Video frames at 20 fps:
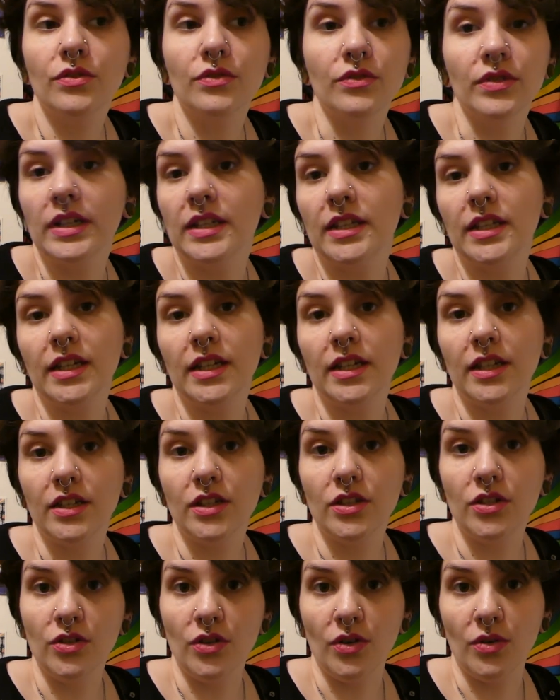really
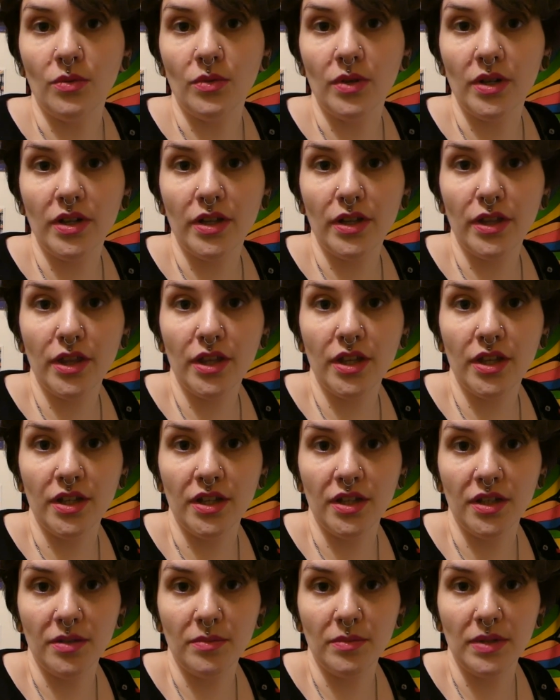not worth
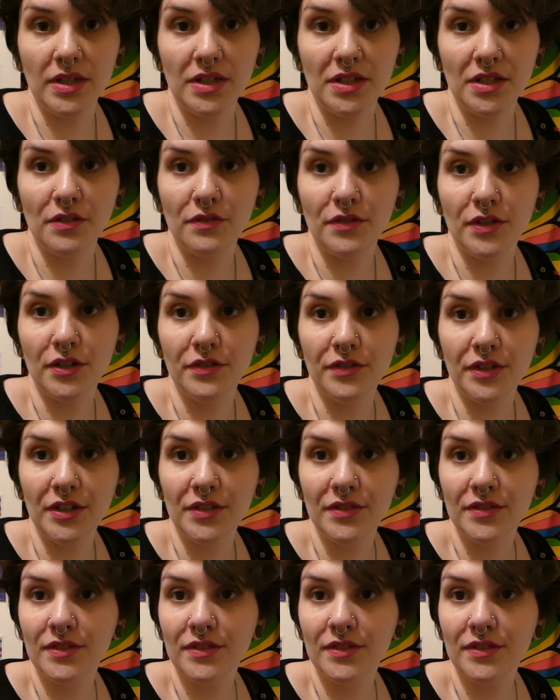hurting myself over.